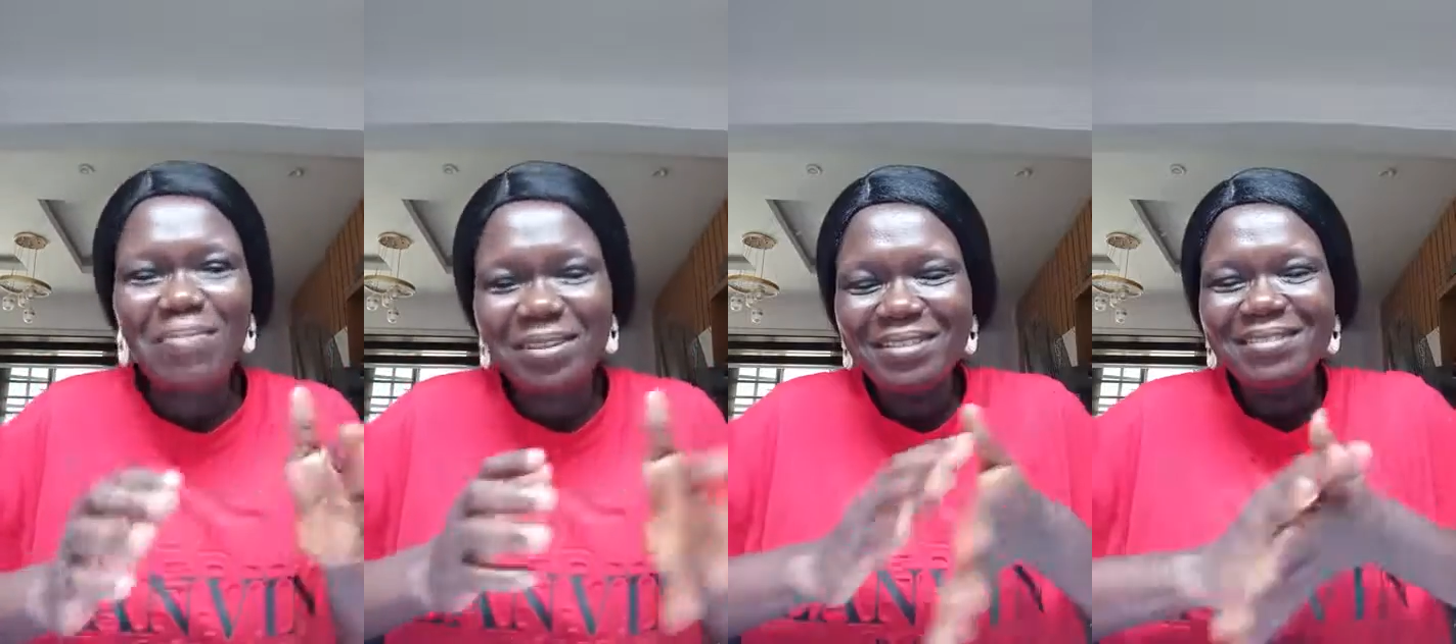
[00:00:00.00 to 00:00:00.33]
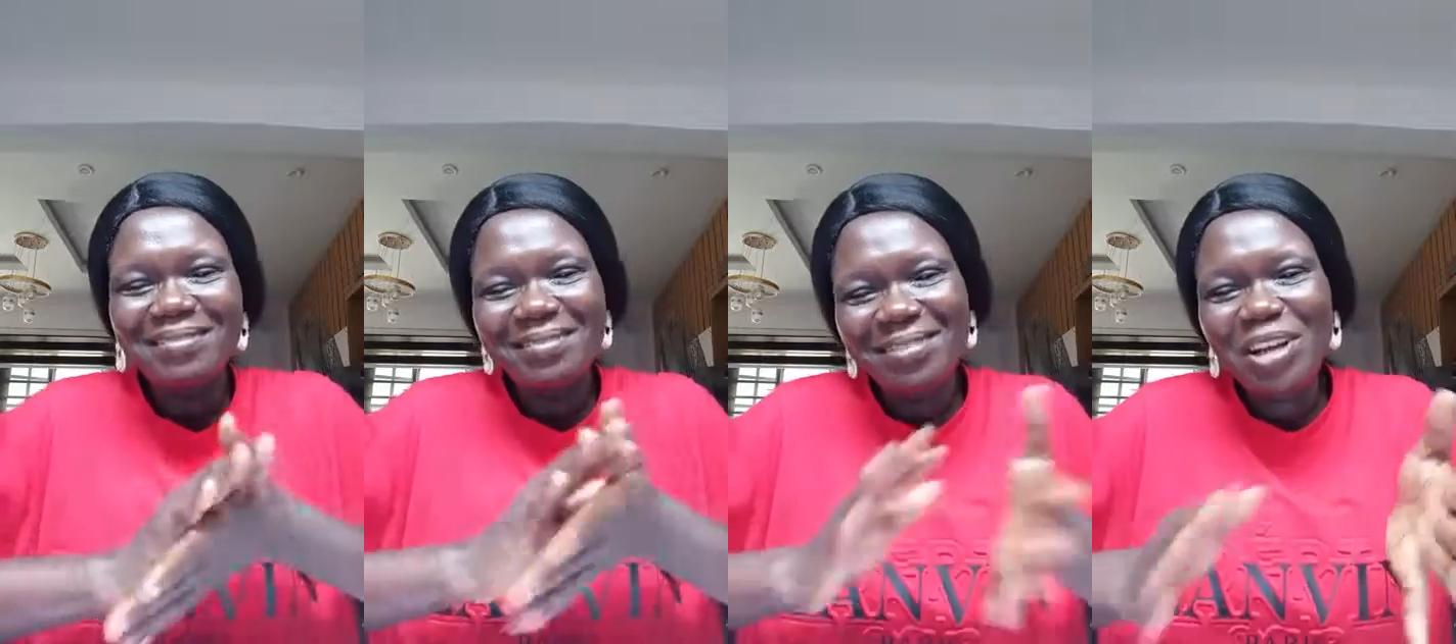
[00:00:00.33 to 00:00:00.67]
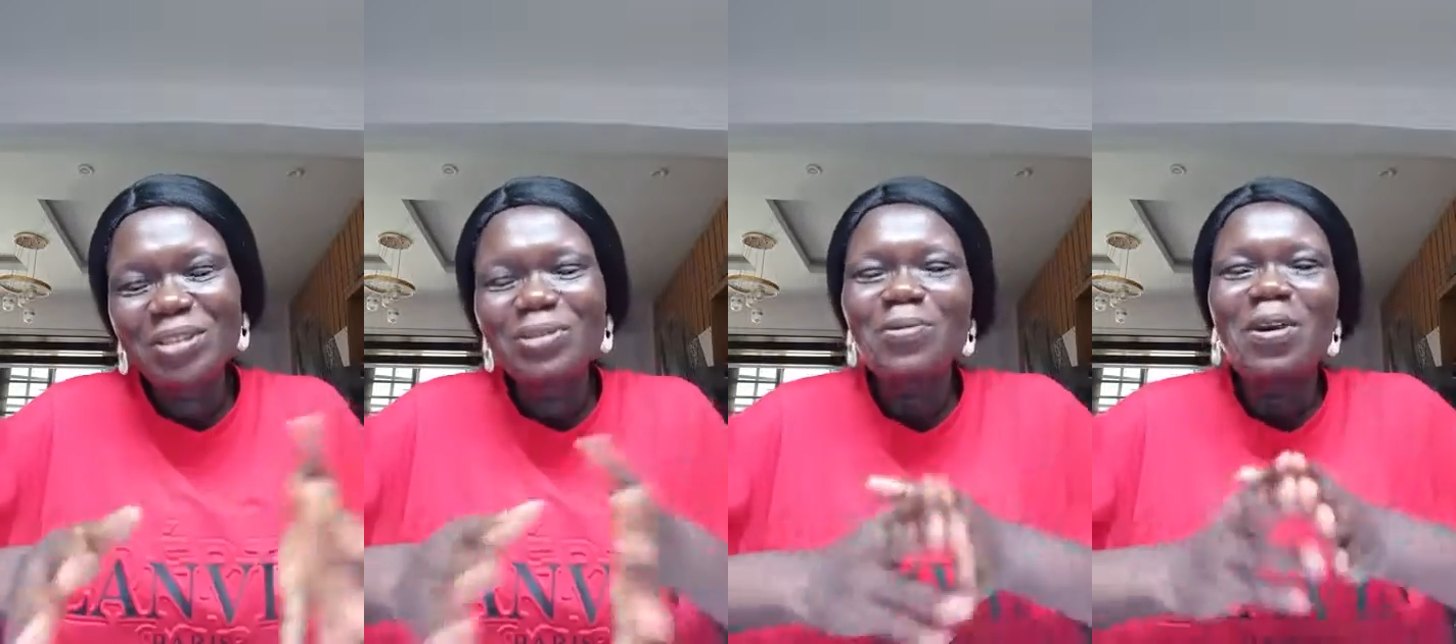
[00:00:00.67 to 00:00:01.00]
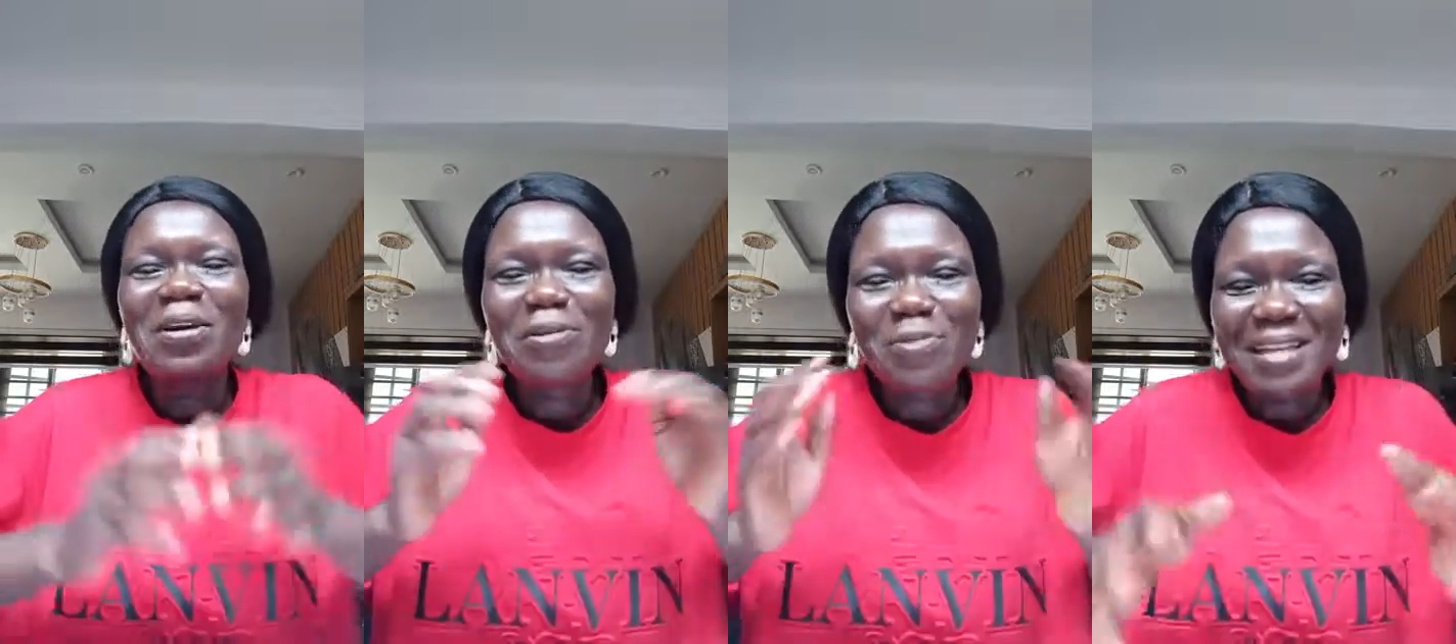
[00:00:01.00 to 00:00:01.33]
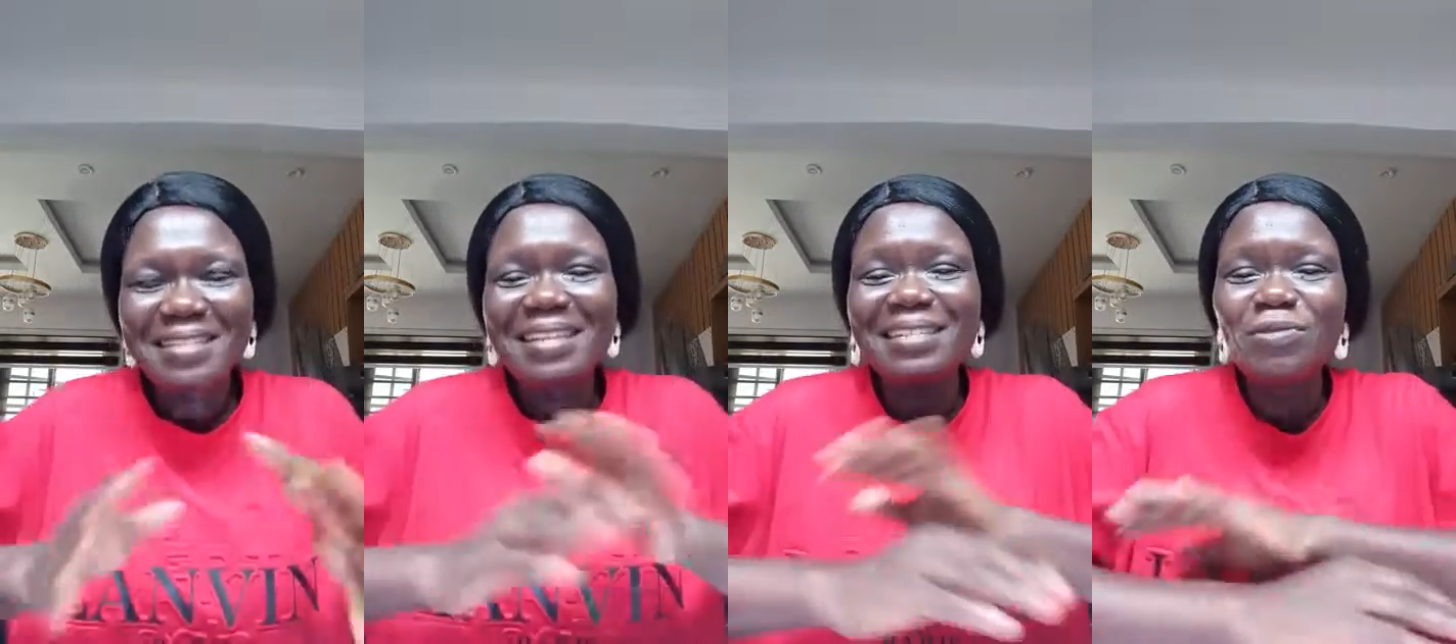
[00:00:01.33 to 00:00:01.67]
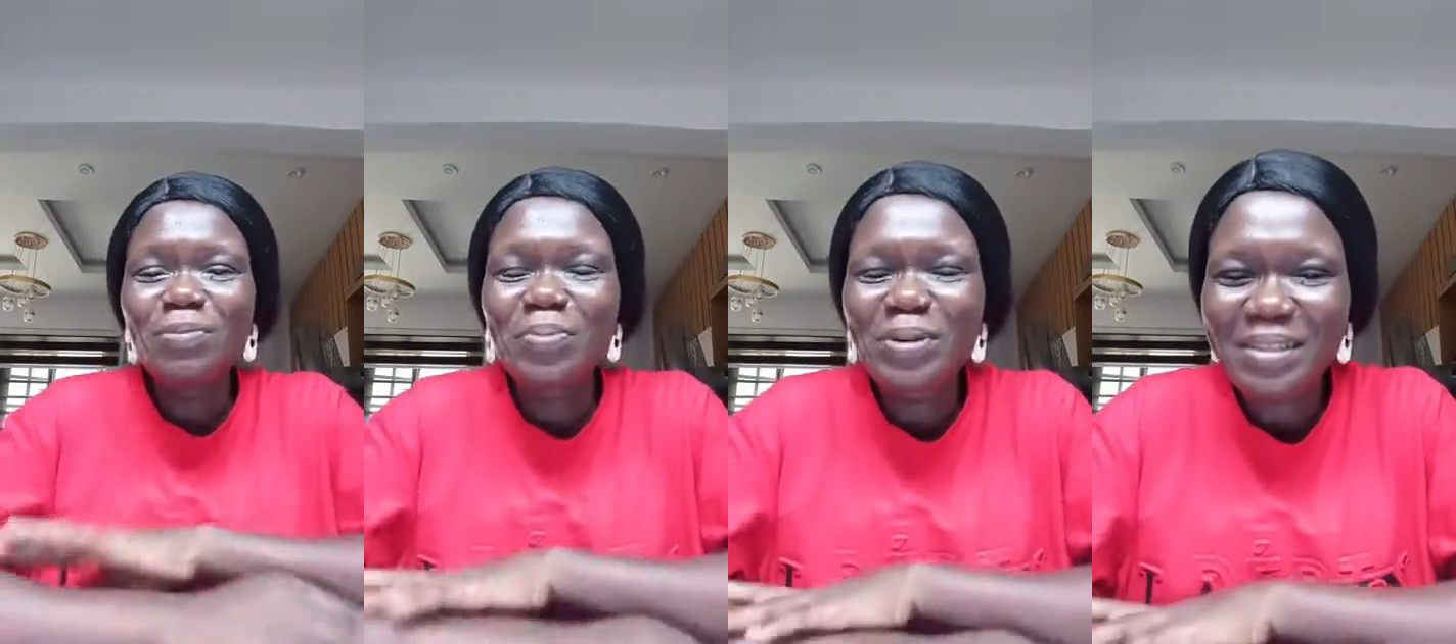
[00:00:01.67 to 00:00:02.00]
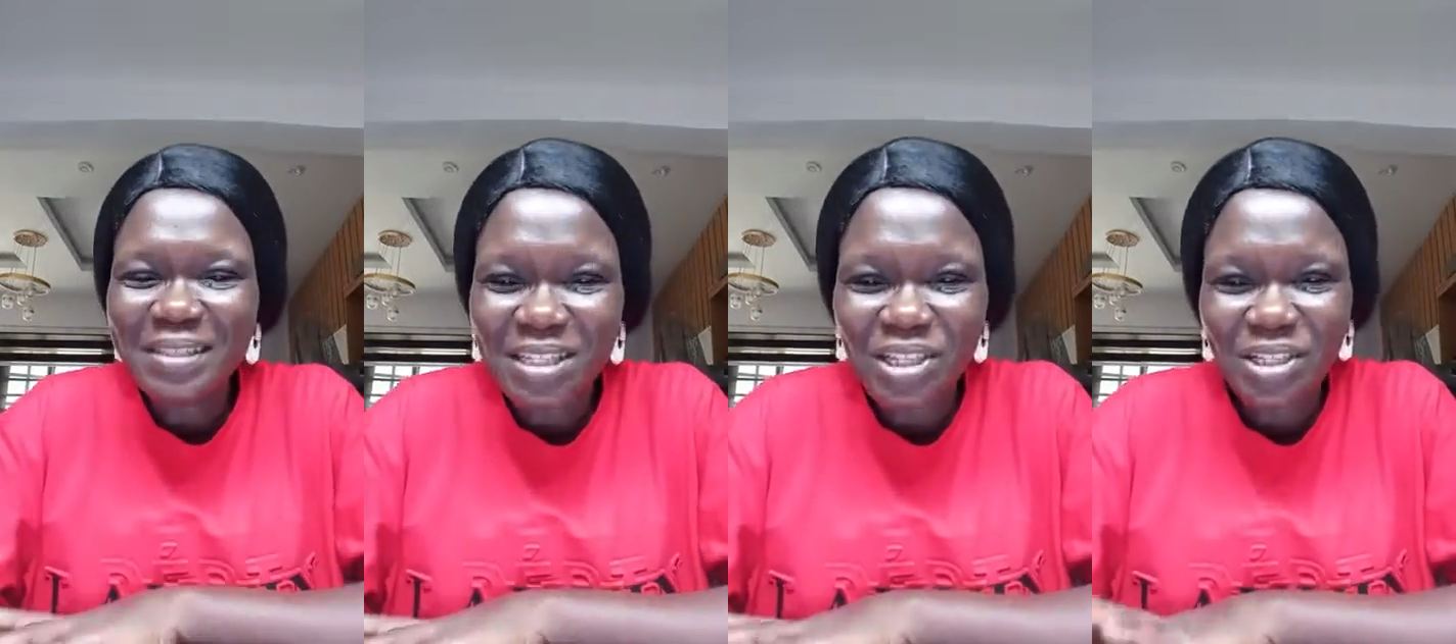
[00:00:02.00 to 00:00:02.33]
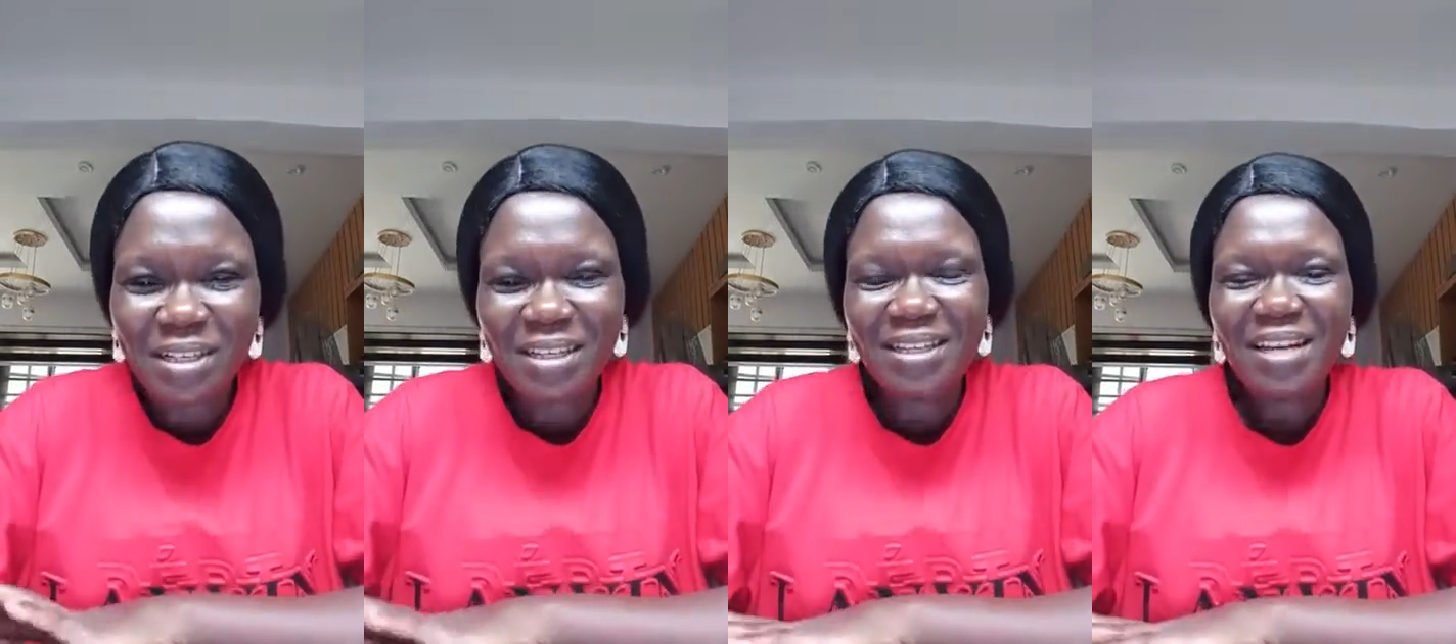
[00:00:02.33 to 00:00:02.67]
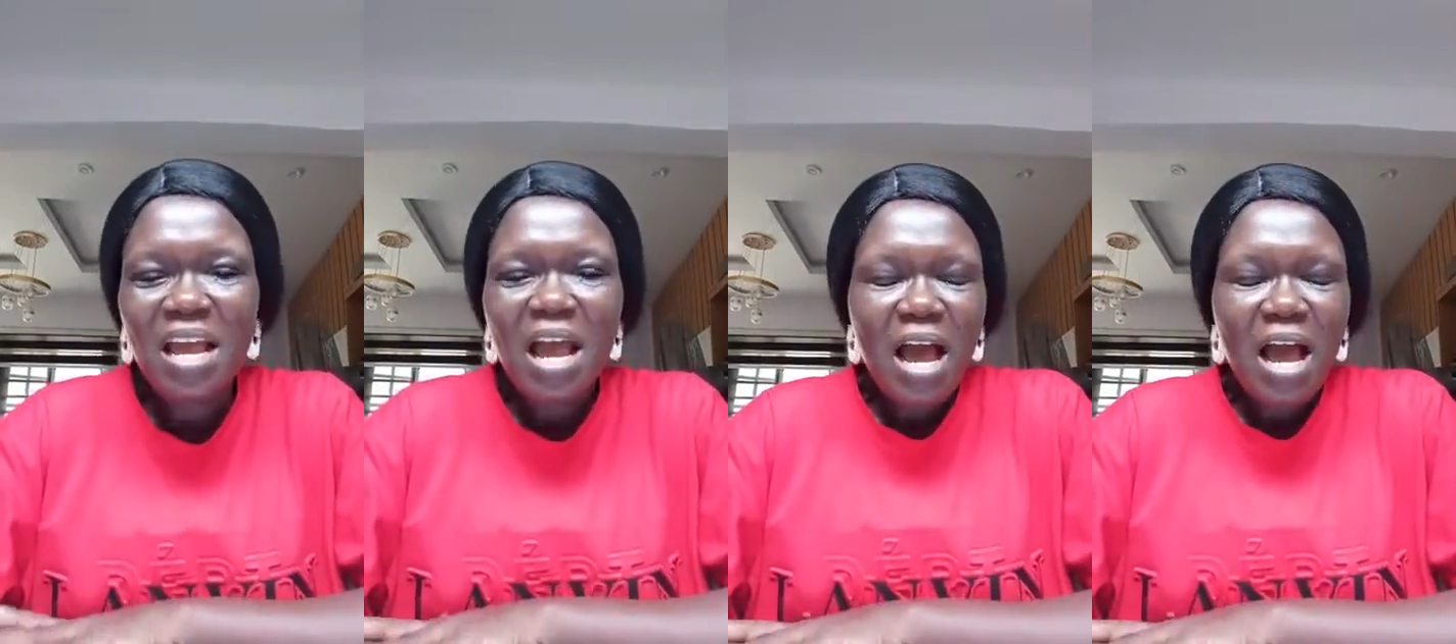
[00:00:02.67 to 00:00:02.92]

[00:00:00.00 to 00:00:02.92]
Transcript: but not to worry, we are starting with positioning.